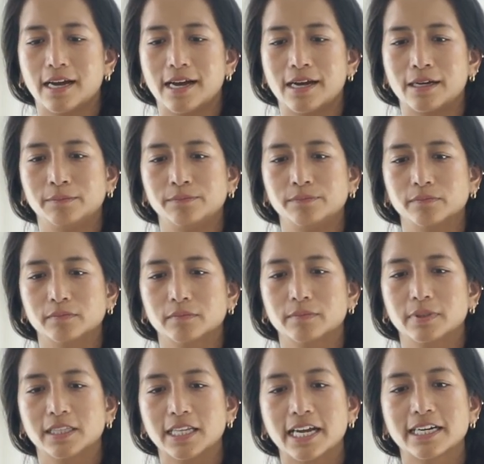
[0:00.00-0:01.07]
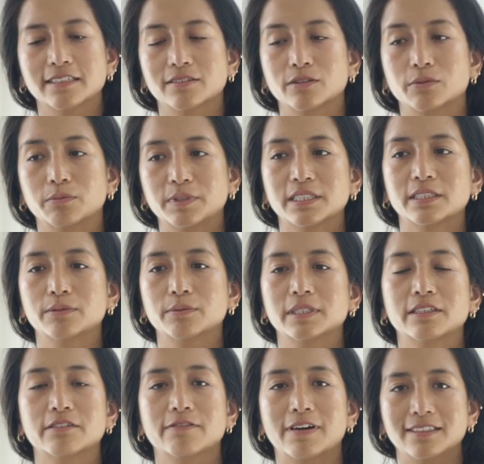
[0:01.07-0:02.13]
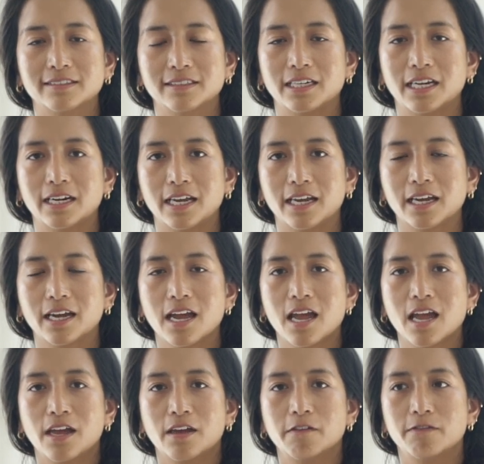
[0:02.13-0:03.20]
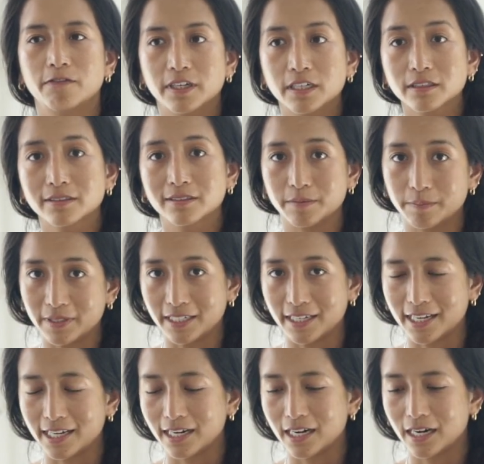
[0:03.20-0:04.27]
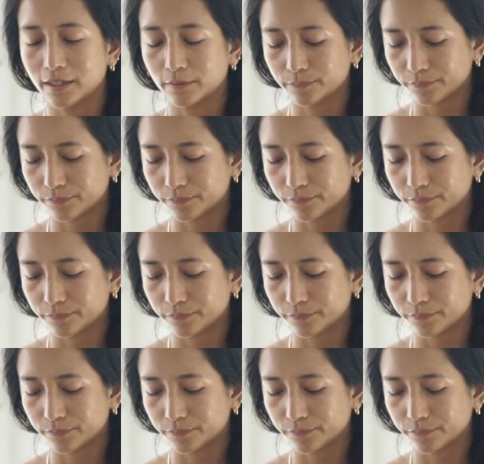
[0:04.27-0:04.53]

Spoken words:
Pilates a really, really fascinating field to be in.